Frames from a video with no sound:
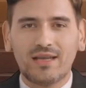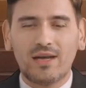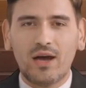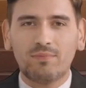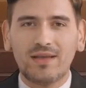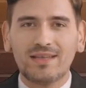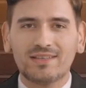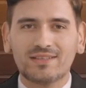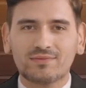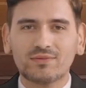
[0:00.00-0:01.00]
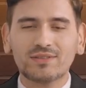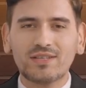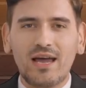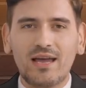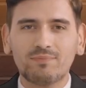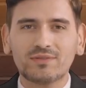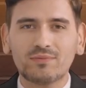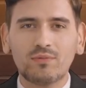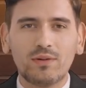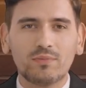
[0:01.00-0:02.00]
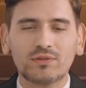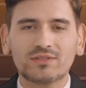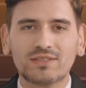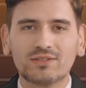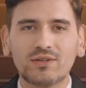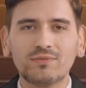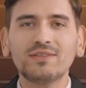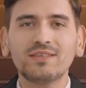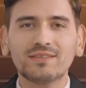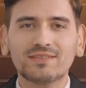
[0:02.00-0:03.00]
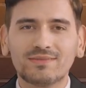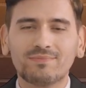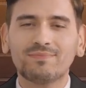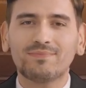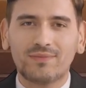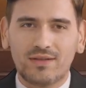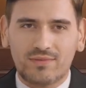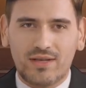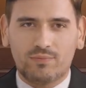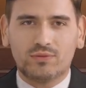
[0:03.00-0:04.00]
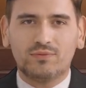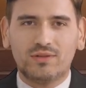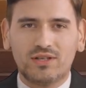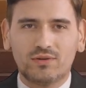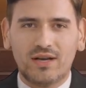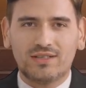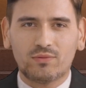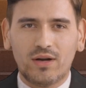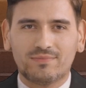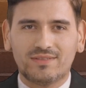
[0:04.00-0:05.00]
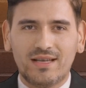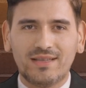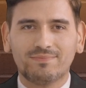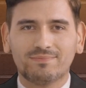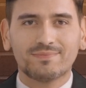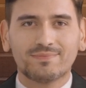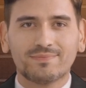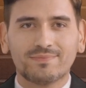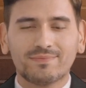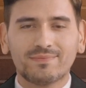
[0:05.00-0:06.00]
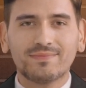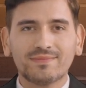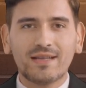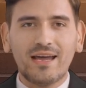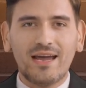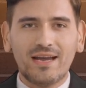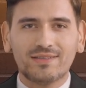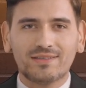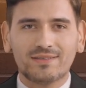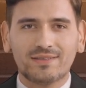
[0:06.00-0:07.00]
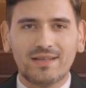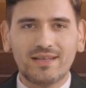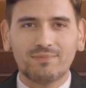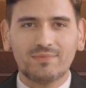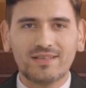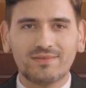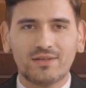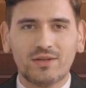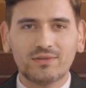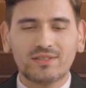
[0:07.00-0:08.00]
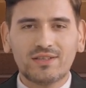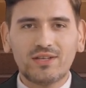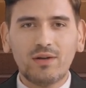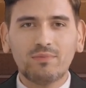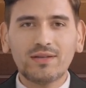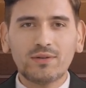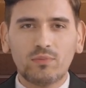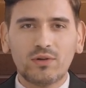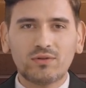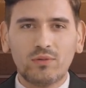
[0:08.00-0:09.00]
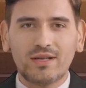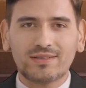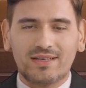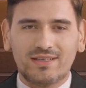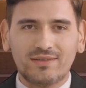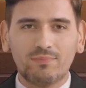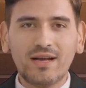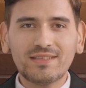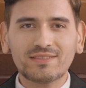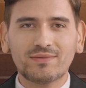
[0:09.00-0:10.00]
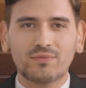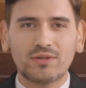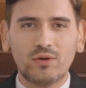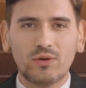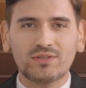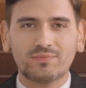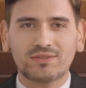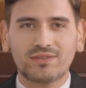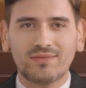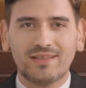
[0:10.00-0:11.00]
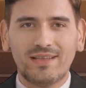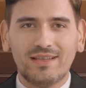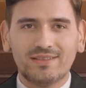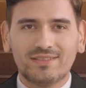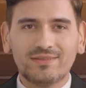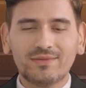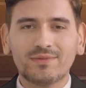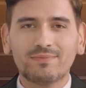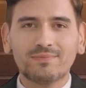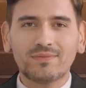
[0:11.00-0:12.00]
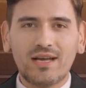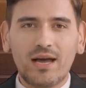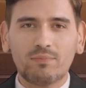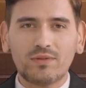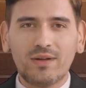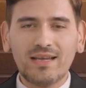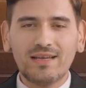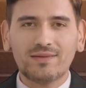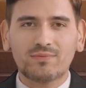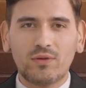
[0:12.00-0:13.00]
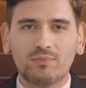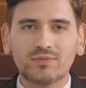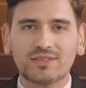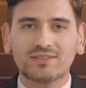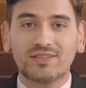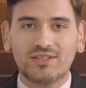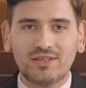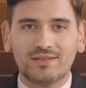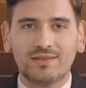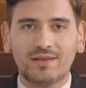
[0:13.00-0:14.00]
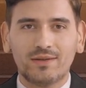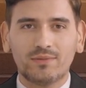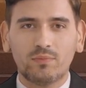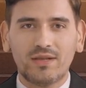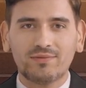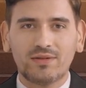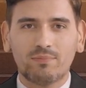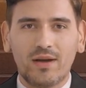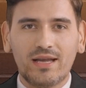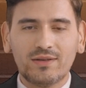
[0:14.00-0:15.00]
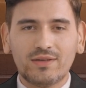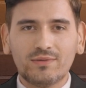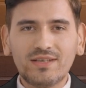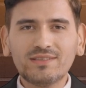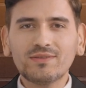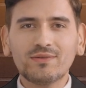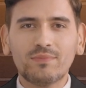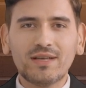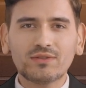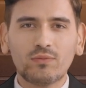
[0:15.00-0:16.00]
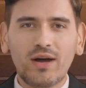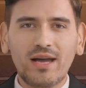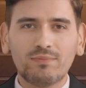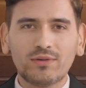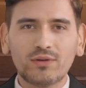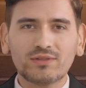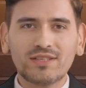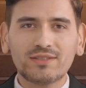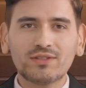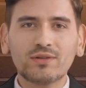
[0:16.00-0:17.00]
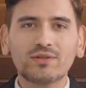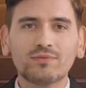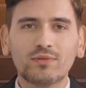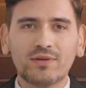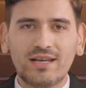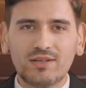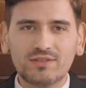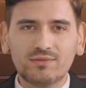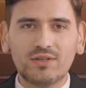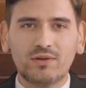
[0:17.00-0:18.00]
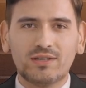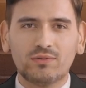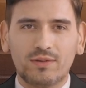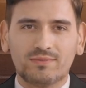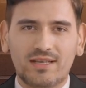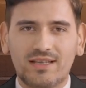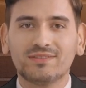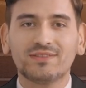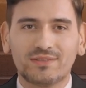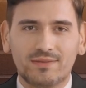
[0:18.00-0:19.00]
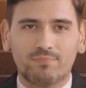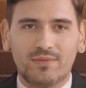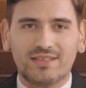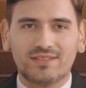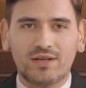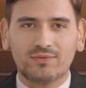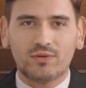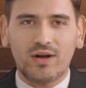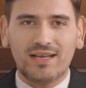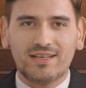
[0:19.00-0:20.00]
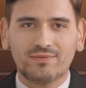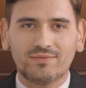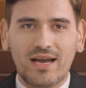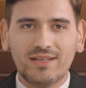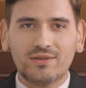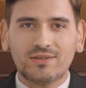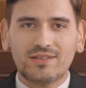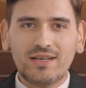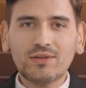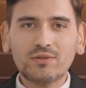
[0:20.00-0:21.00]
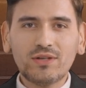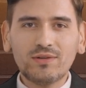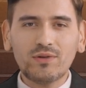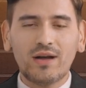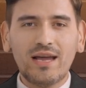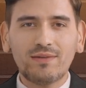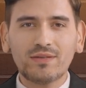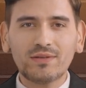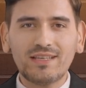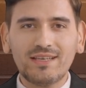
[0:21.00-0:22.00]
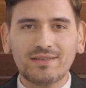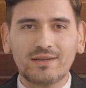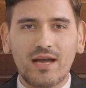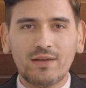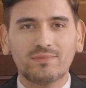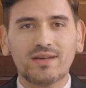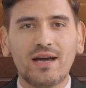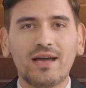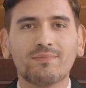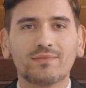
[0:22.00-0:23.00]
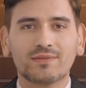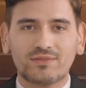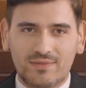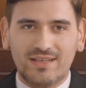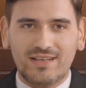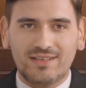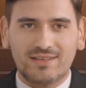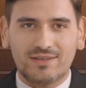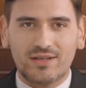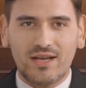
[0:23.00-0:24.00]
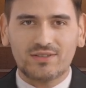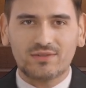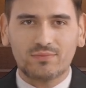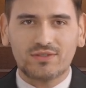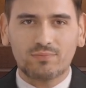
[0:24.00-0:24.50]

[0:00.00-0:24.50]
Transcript: There are many different types of web hosting services available for US websites. And it can be difficult to determine which one is the best for your specific needs. To help you make an informed decision, we've compiled a list of the best web hosting service providers for US websites based on a variety of factors, including reliability, uptime, speed, customer